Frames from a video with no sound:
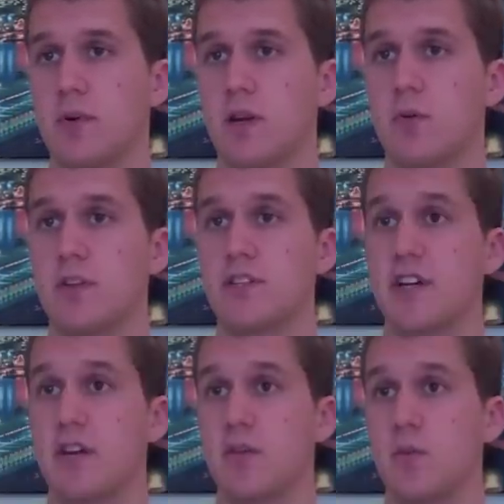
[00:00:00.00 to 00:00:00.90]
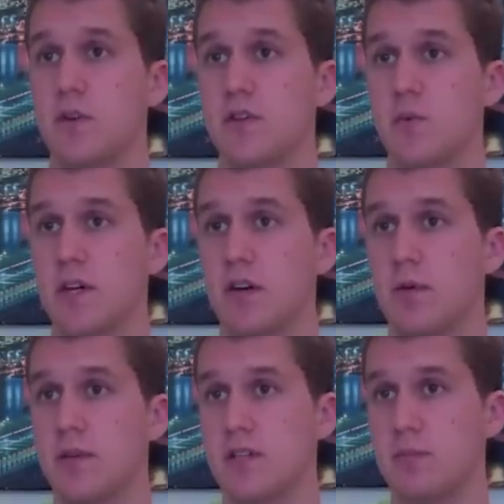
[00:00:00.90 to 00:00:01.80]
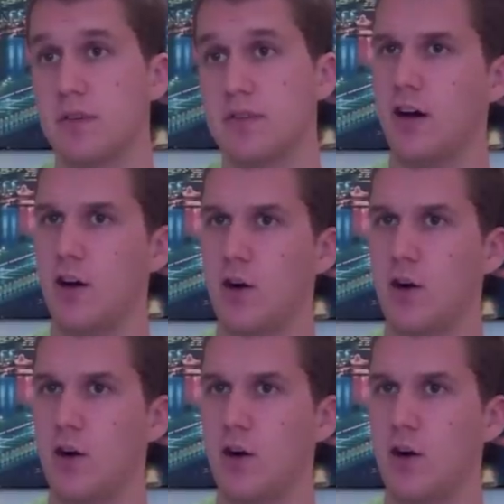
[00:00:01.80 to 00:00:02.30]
and I want to check out the What Should We Call Me Tumblr.